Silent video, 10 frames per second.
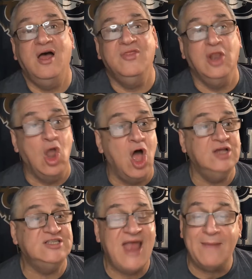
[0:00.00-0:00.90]
long
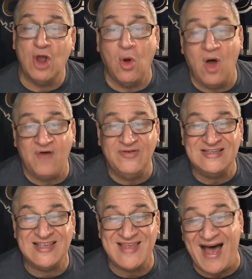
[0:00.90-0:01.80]
snap go off
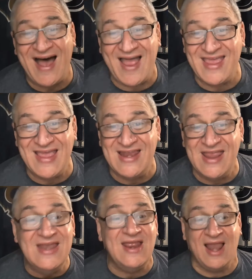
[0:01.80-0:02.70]
his thigh in
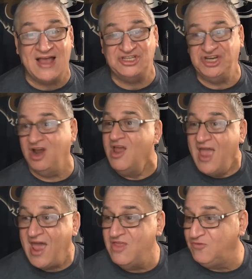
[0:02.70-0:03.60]
Indy last year.
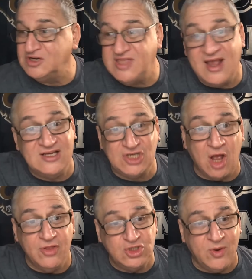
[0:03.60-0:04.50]
And the first thing I saw
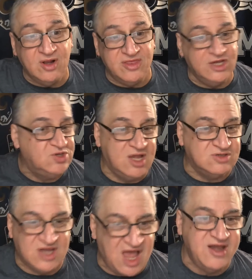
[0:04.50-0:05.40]
on the Twitter things was
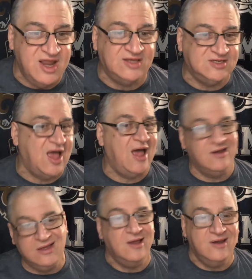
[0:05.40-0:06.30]
cut Nick
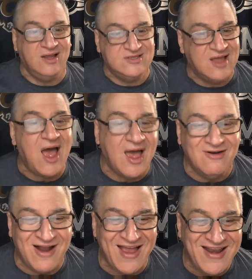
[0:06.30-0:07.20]
Scott,
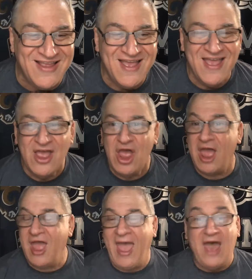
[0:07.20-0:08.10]
right?
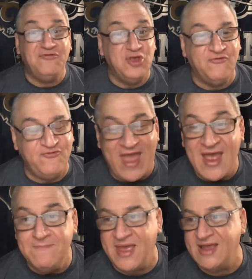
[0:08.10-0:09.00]
Half the
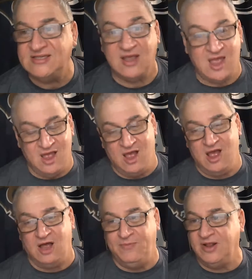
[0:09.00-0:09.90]
fan base,
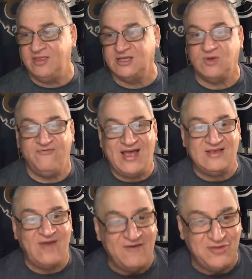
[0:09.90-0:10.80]
I'll put it this way,
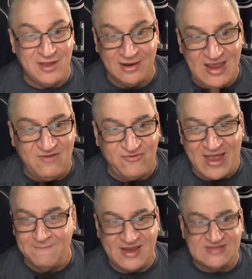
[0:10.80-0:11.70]
half the elite
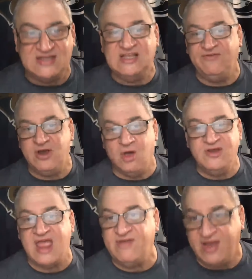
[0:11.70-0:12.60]
fan base doesn't even
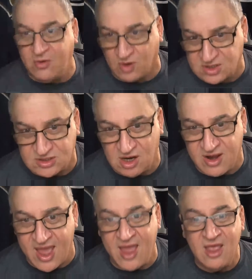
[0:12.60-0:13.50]
know David Edwards,
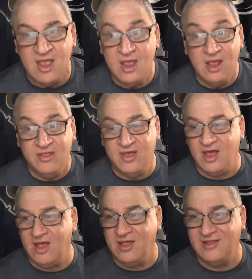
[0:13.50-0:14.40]
okay?
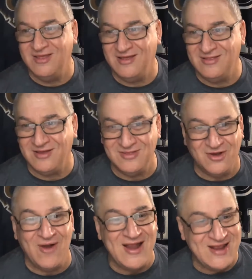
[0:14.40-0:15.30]

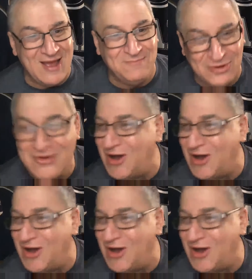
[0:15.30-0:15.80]
The grinded out blue